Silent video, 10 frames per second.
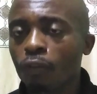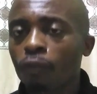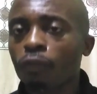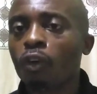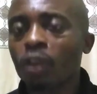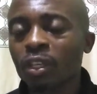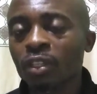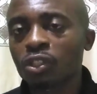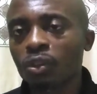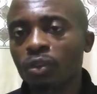for
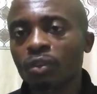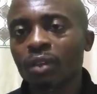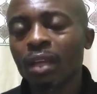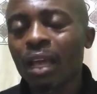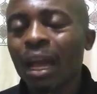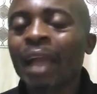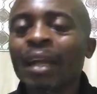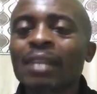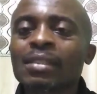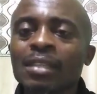erection? I
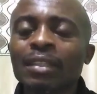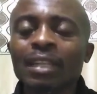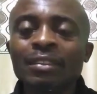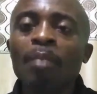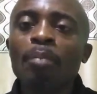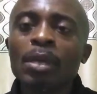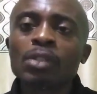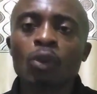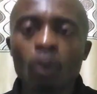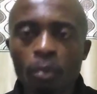can say that the best
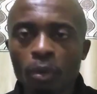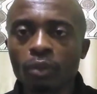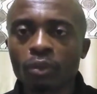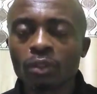hormone